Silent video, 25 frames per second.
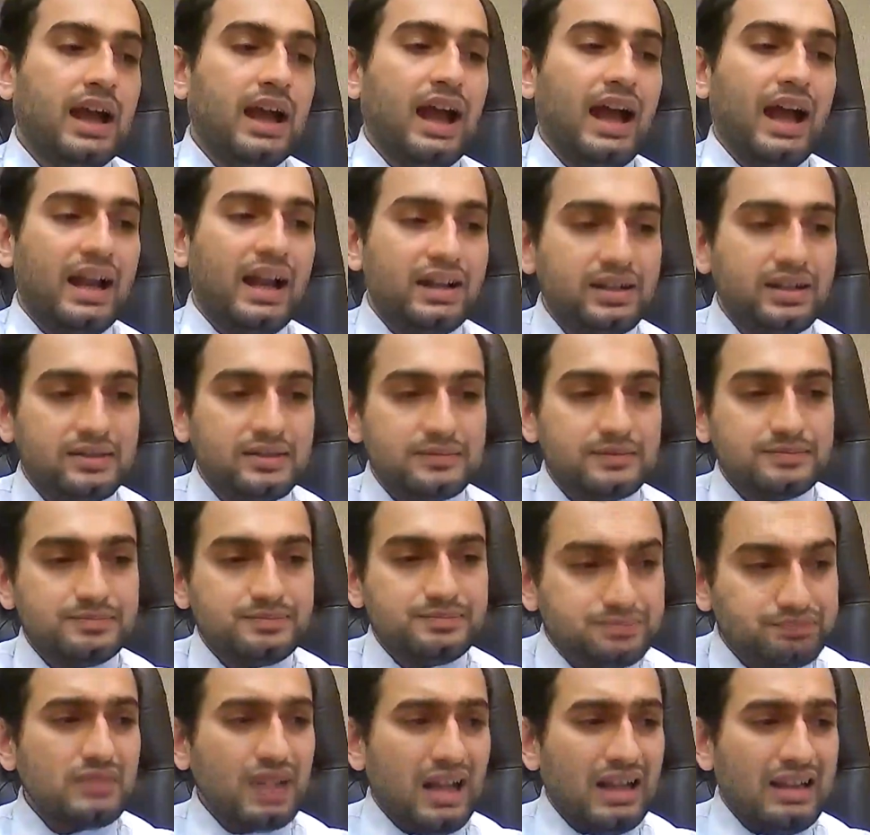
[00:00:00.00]
And
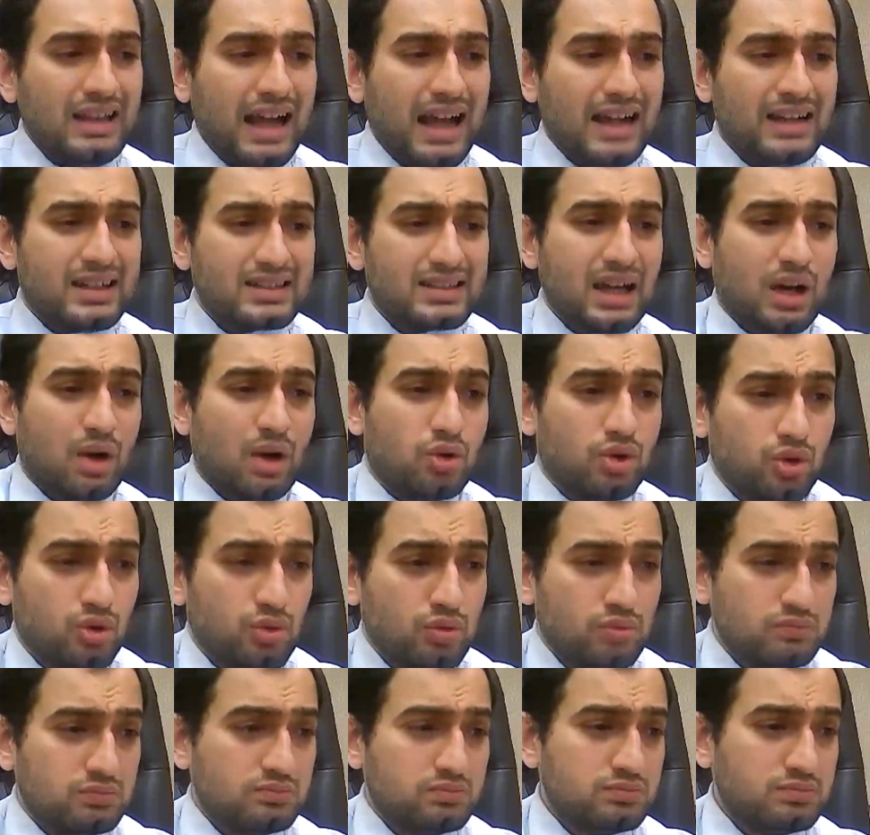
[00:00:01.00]
that is how
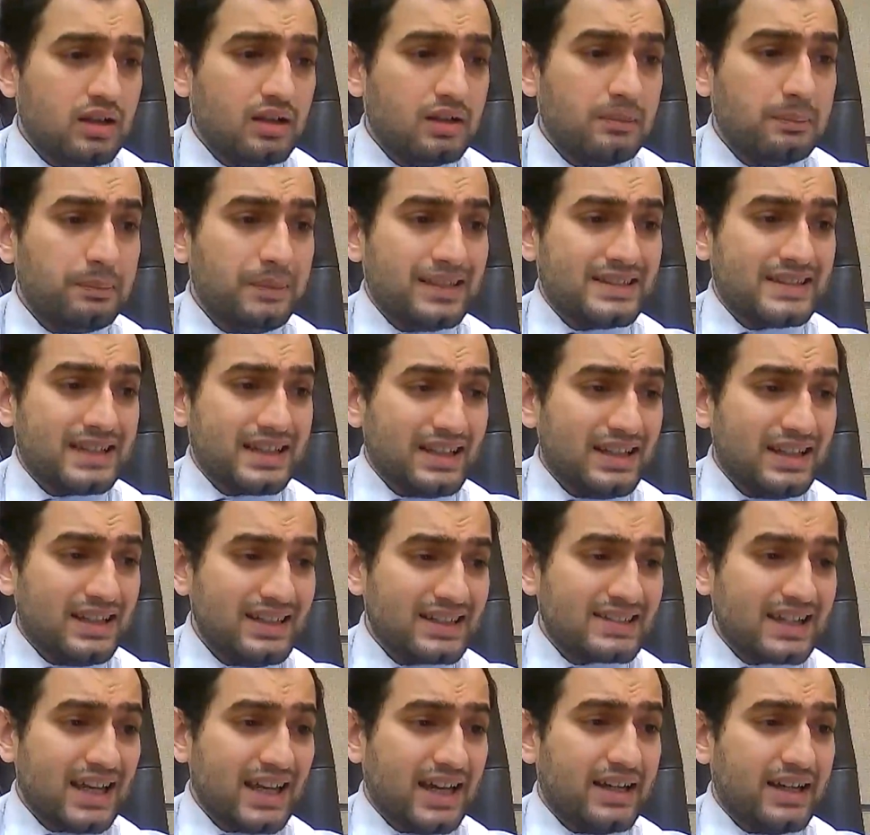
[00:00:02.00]
you basically
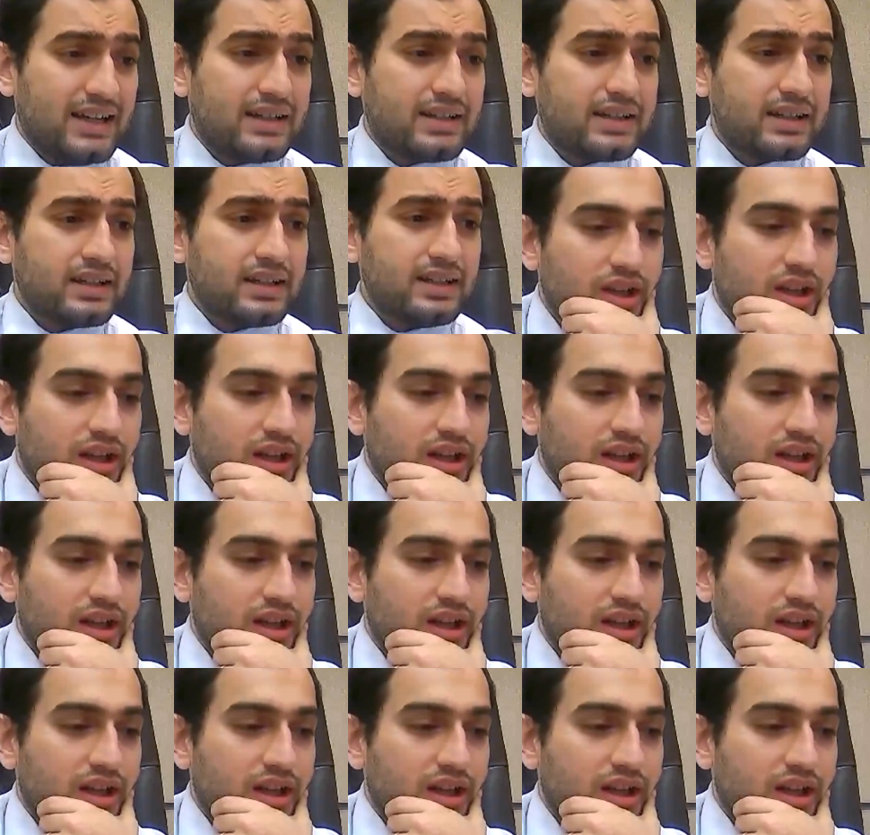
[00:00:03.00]
decide it.